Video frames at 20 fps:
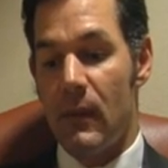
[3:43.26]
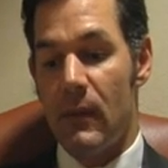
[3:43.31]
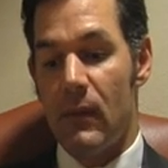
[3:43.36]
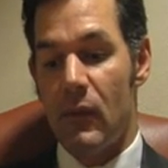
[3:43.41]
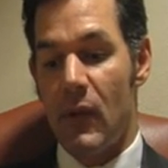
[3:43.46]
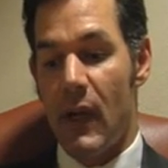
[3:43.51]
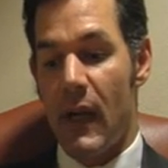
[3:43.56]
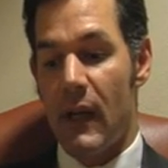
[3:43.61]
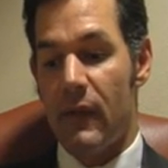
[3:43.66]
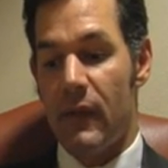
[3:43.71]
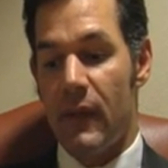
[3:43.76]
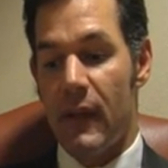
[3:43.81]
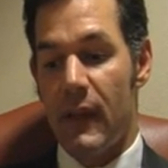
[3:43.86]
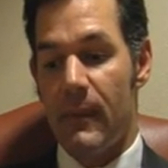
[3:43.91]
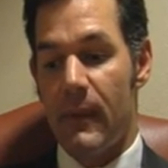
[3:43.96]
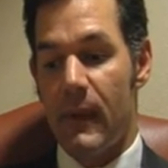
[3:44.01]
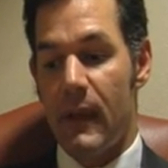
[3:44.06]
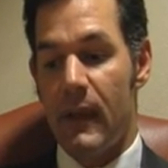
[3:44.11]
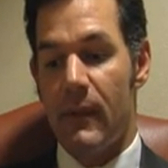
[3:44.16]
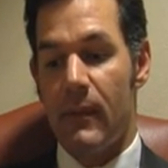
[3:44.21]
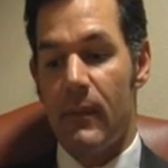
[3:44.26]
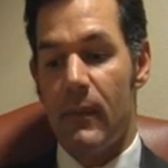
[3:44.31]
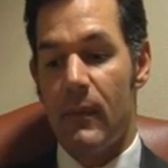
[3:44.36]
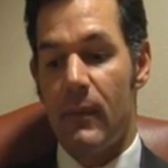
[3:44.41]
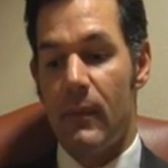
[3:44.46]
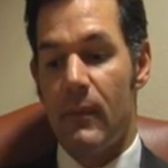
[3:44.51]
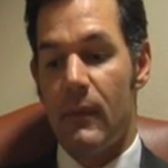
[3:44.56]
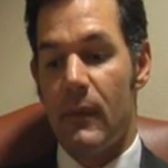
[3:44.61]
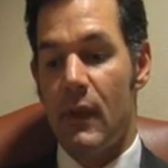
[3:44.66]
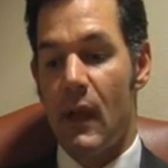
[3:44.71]
ratified by a
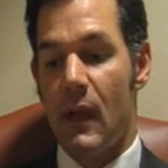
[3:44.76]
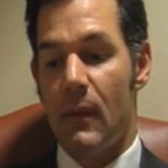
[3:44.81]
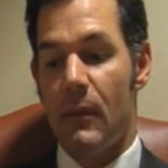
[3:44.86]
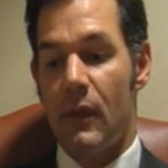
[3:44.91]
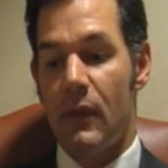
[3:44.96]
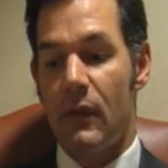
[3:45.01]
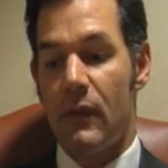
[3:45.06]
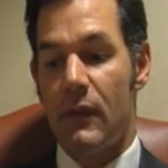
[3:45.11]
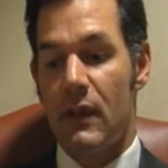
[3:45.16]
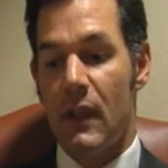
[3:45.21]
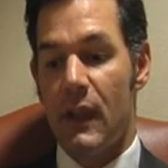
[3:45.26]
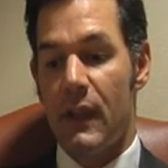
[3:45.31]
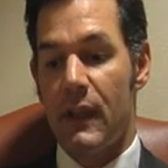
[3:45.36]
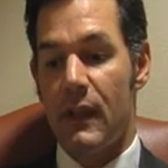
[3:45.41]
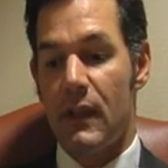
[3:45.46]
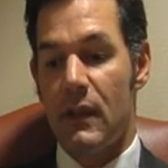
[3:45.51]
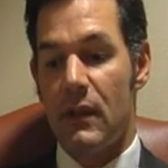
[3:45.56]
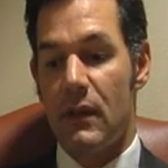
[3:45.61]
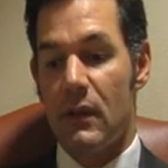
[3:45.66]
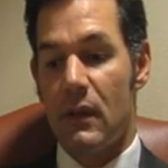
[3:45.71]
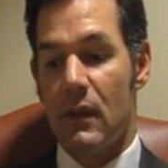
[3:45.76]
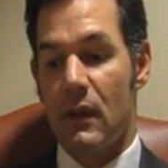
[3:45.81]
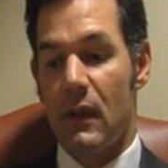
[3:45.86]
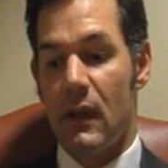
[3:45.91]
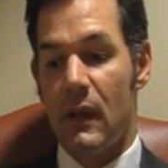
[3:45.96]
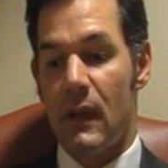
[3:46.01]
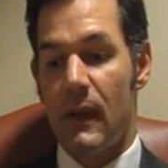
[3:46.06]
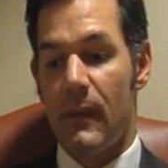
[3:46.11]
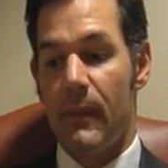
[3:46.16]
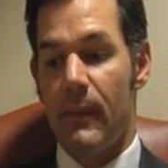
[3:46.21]
number of studies
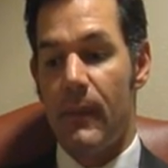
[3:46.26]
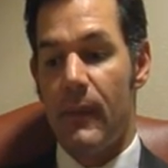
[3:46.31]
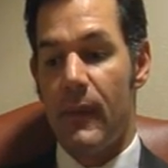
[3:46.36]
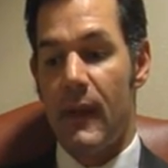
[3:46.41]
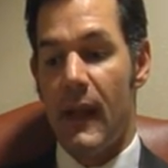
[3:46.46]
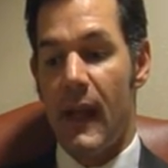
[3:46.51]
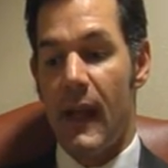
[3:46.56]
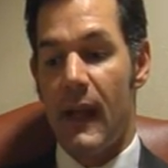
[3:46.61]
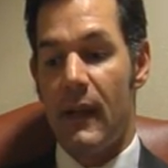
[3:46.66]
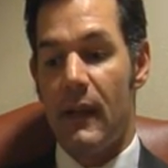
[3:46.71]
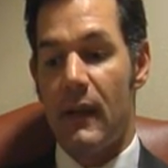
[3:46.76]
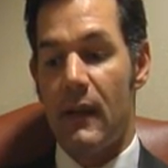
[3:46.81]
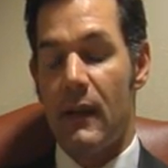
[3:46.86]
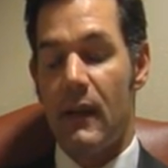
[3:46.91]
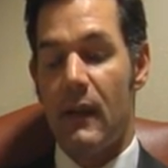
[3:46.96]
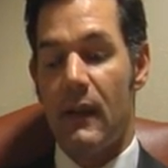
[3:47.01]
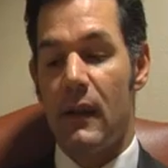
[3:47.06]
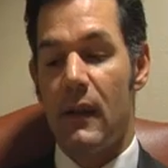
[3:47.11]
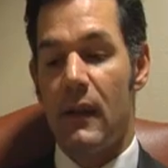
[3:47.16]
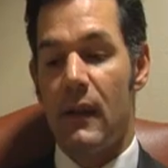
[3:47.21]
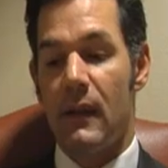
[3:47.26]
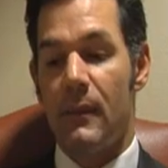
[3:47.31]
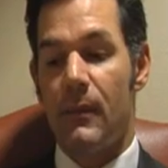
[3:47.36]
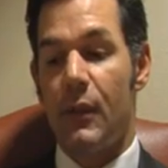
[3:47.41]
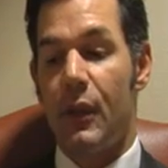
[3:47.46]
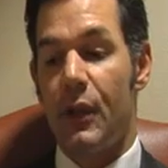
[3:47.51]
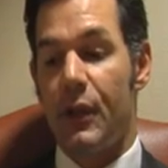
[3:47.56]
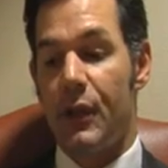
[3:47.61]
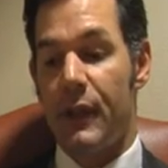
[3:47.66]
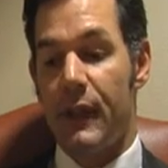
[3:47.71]
that
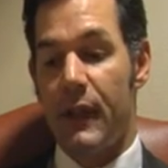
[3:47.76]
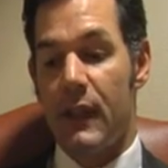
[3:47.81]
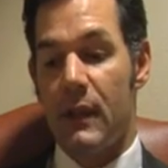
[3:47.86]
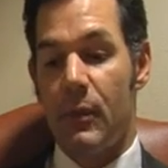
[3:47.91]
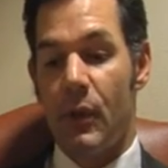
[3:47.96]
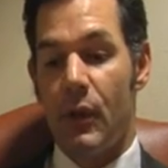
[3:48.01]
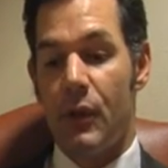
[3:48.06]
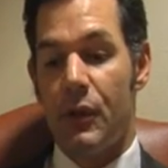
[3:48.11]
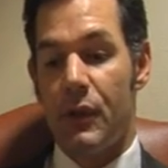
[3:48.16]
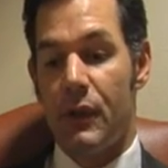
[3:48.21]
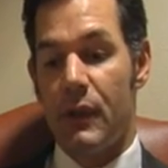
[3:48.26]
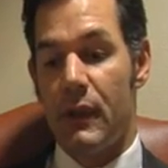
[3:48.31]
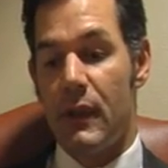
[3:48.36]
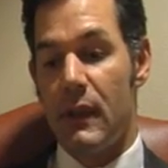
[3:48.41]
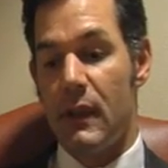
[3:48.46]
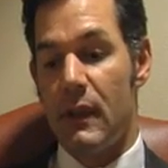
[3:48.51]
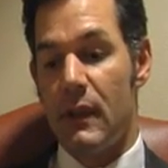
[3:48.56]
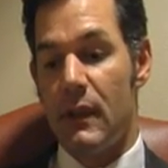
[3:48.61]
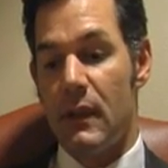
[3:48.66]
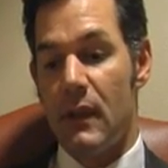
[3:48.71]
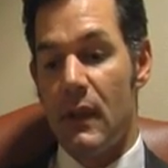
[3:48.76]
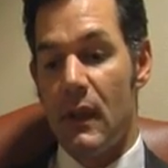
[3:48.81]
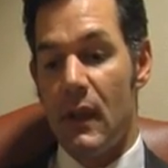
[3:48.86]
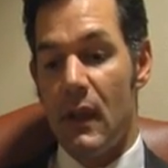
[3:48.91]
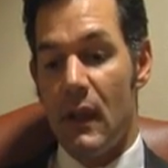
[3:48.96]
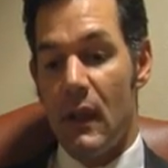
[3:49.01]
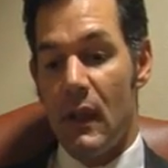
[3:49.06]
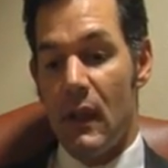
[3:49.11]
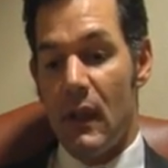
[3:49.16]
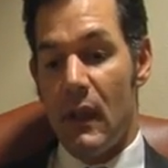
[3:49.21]
mercury exposure is
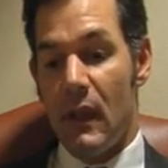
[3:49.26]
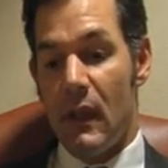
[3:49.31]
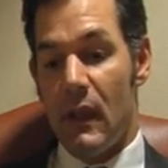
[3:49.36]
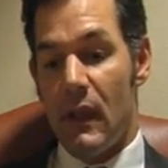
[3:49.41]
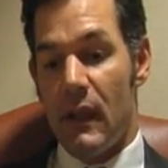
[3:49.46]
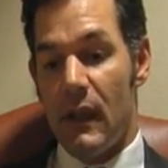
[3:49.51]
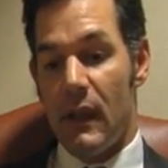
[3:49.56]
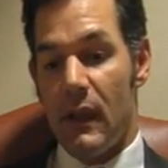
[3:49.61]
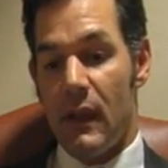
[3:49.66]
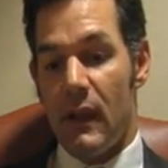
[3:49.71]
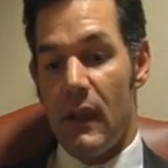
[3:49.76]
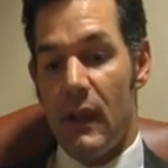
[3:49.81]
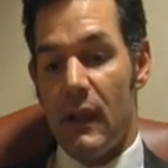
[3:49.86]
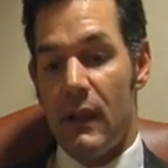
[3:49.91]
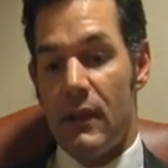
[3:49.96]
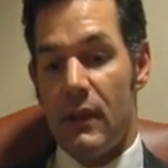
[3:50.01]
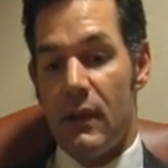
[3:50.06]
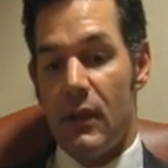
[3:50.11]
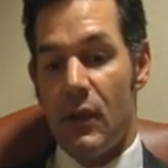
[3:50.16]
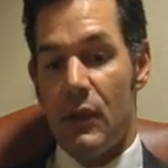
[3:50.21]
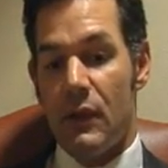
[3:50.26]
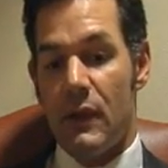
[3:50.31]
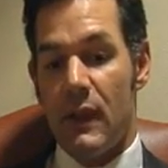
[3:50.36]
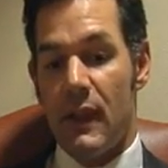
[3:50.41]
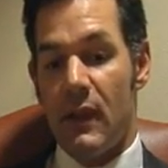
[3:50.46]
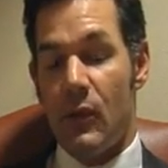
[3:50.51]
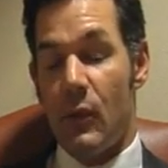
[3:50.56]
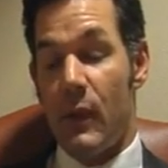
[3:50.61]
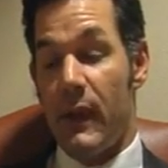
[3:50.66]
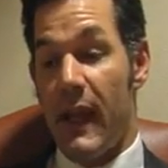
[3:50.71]

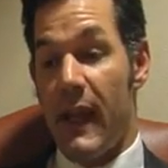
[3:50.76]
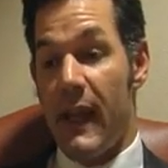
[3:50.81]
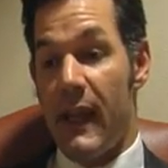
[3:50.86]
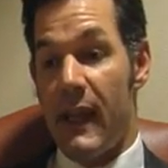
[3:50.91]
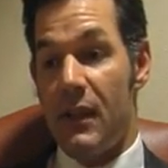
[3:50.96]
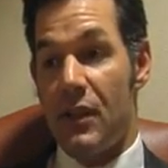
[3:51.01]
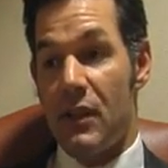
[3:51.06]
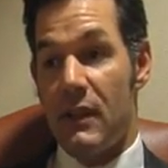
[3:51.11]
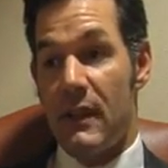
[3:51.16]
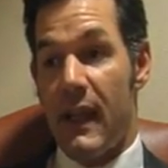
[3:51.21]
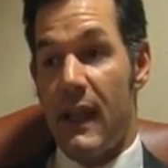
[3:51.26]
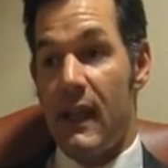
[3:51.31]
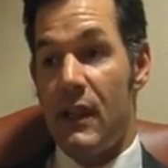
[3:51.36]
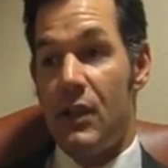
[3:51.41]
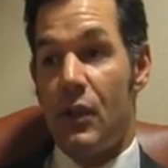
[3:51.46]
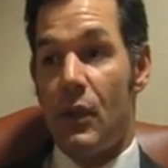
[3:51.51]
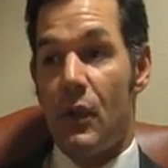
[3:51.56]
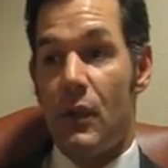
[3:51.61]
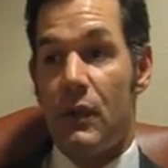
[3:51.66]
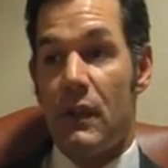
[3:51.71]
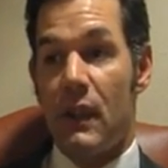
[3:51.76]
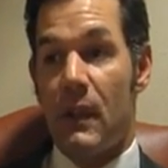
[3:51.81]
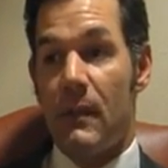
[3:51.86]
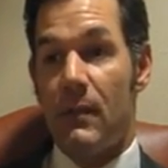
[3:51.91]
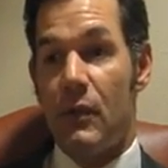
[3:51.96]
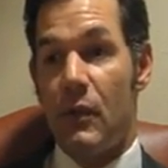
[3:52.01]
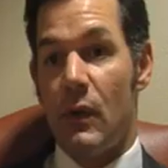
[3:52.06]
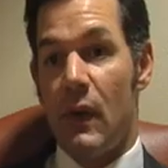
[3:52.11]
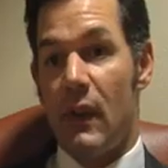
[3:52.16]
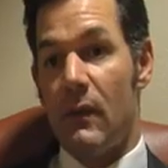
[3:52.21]
associated with age. As age goes
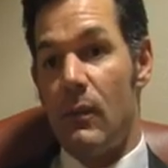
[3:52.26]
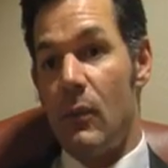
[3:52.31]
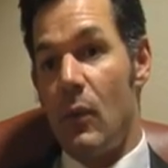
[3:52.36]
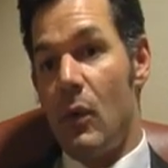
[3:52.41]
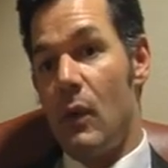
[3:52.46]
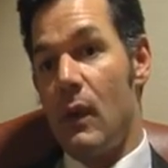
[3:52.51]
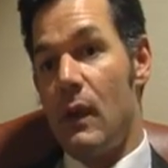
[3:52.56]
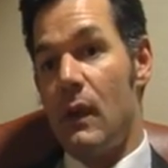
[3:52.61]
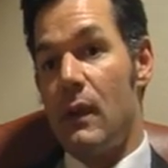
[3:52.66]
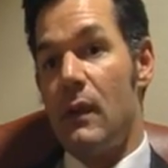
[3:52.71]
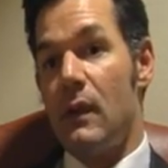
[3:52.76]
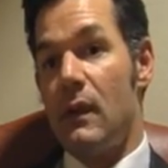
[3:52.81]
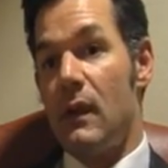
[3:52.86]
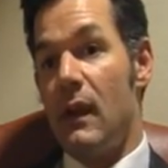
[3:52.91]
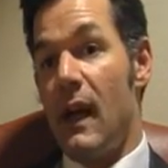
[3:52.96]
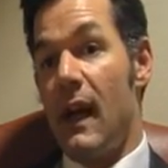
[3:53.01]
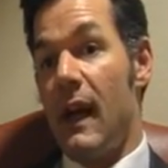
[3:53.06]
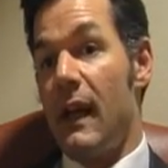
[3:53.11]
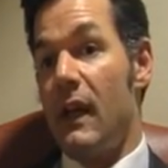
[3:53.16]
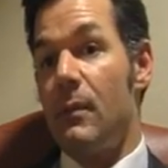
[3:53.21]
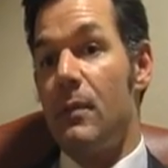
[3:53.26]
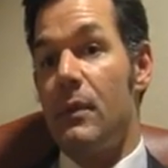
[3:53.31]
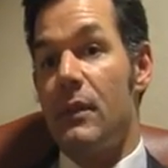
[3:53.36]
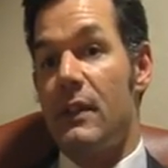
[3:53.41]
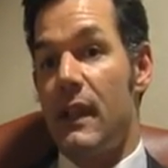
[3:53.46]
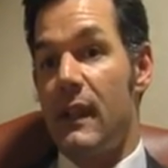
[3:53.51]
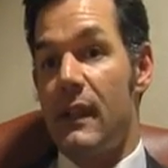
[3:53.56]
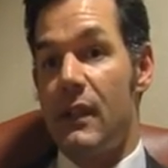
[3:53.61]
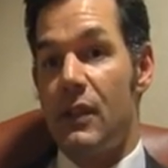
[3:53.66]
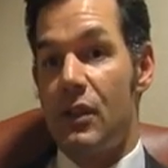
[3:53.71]
up, you have a higher
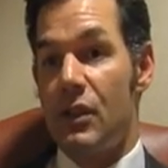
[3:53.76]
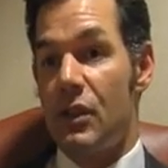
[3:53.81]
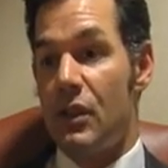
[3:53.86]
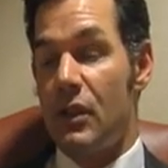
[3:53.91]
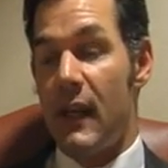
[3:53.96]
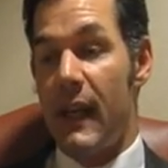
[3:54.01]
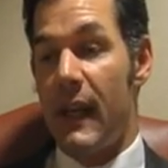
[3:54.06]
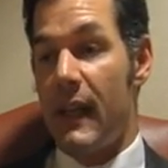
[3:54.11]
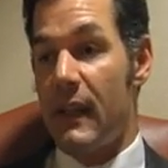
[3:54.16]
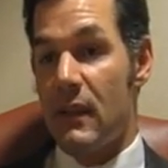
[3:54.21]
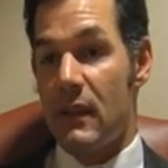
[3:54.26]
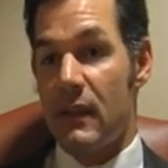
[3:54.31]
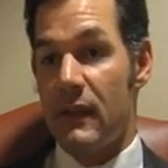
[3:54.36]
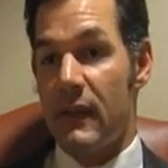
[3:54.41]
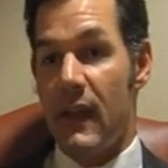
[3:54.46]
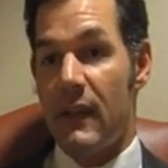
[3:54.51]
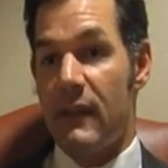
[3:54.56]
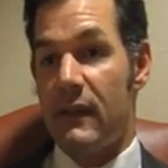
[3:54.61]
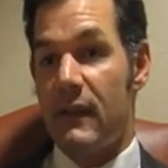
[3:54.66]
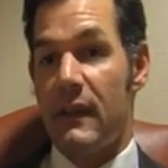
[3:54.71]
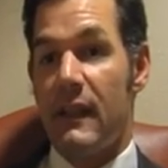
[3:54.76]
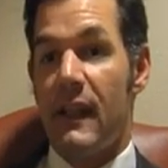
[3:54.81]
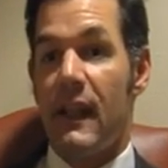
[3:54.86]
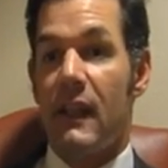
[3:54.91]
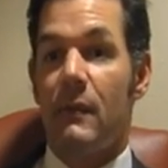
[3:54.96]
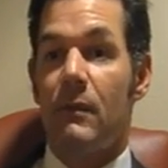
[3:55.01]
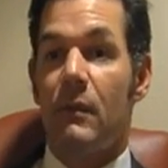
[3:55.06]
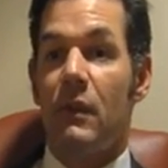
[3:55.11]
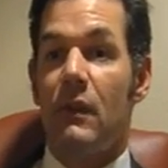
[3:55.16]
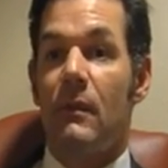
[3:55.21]
percentage chance of having
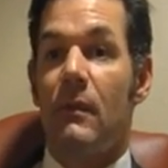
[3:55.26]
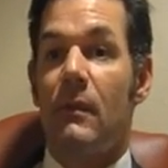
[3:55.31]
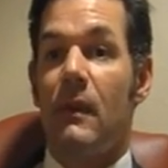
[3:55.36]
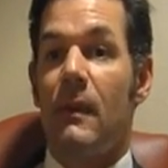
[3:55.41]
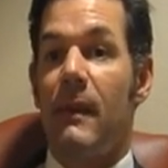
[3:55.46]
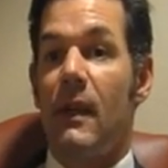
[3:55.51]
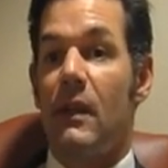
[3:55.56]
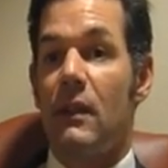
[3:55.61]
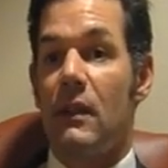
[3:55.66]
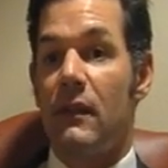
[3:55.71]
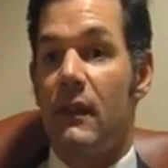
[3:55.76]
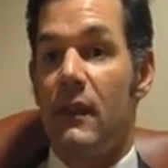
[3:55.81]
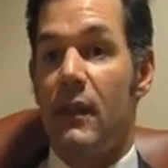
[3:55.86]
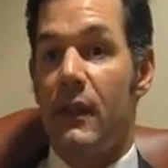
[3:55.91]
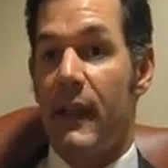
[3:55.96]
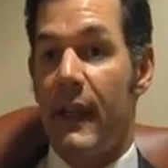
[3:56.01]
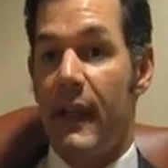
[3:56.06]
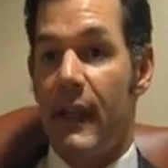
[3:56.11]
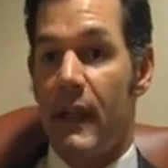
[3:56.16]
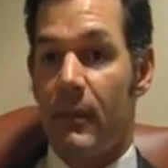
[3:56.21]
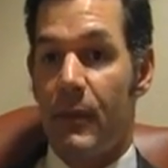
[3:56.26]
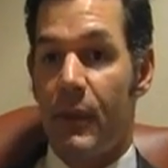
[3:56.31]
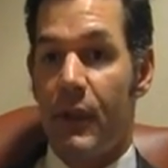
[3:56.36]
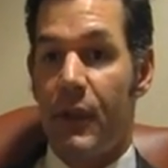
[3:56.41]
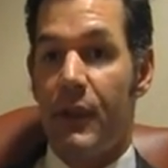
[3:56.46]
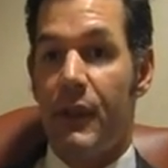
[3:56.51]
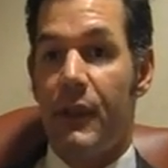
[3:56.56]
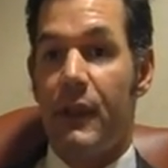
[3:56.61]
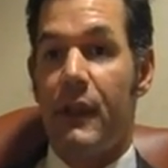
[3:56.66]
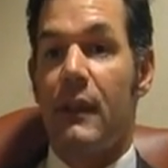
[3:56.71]
detectable amounts of inorganic
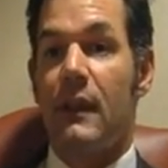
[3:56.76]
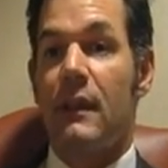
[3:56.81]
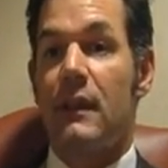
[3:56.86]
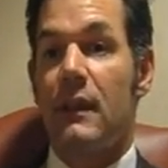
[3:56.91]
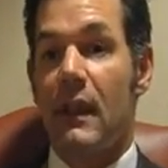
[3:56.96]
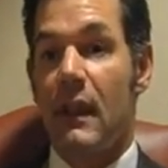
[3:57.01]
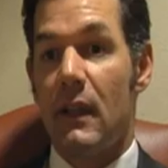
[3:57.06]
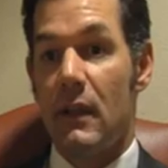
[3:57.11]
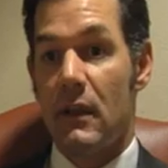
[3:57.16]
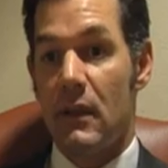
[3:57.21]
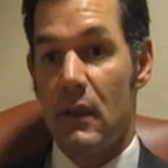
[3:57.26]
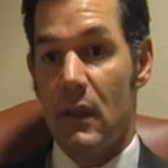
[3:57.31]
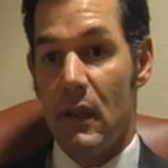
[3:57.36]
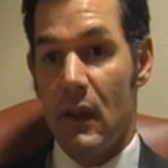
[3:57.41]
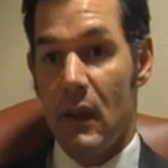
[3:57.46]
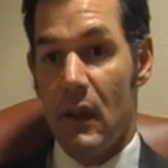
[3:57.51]
mercury in this case.